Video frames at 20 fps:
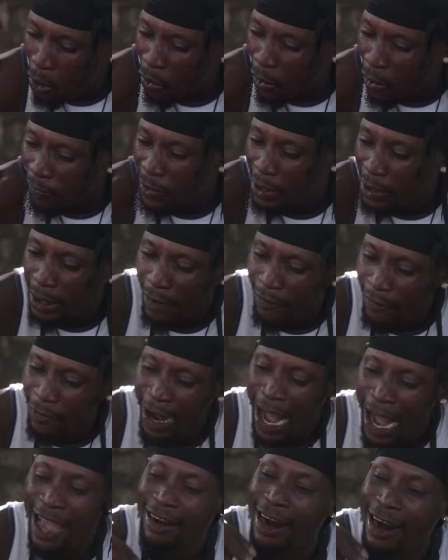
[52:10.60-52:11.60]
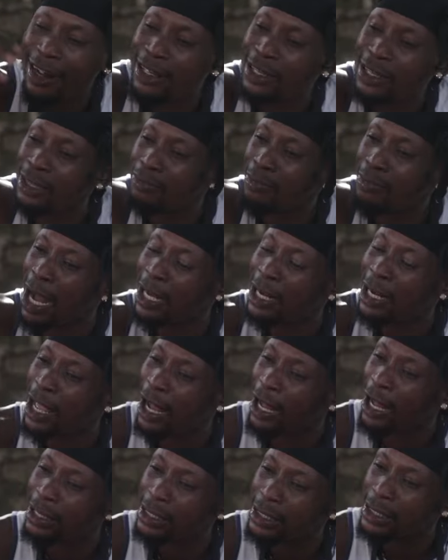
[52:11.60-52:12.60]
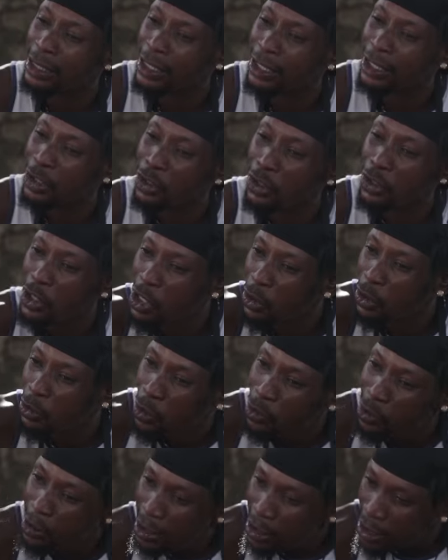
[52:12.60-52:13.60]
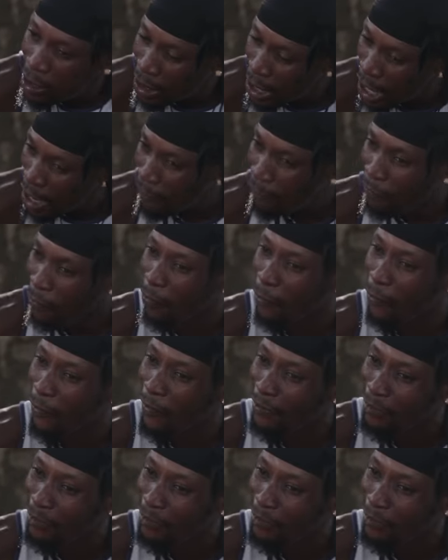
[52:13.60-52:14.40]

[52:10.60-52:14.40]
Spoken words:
one of the seven hierarchy Malians in a Johnson level.